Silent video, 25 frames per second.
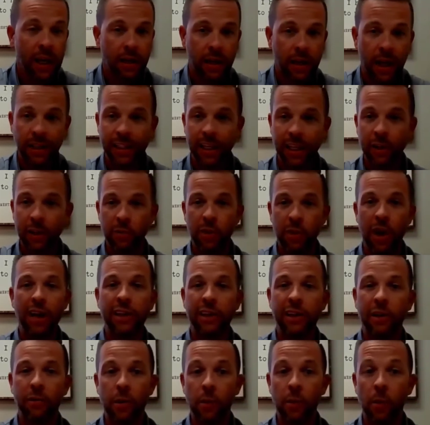not
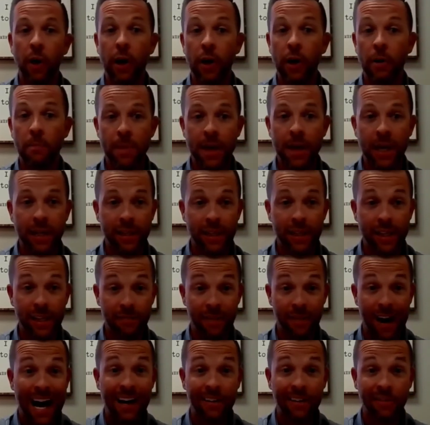that we want to admit the
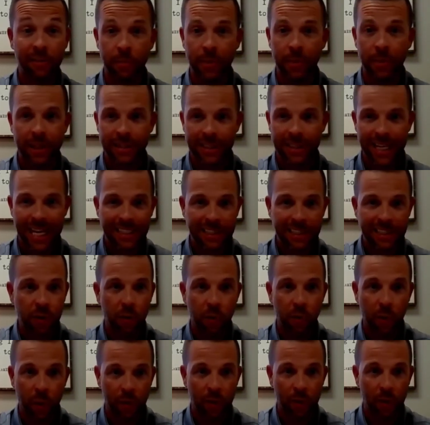advisor, because that's
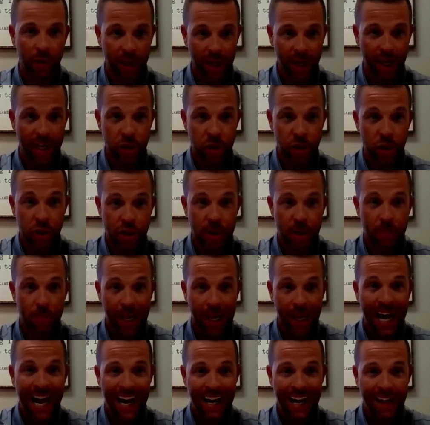still where the relationship
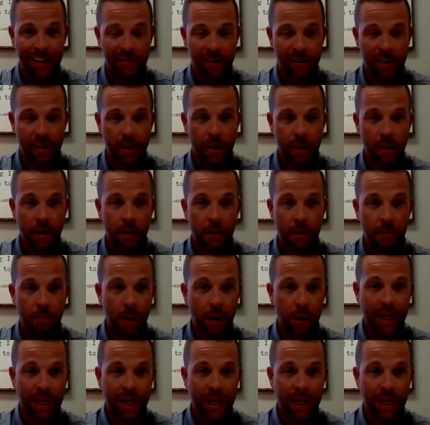lies. Mm-hmm.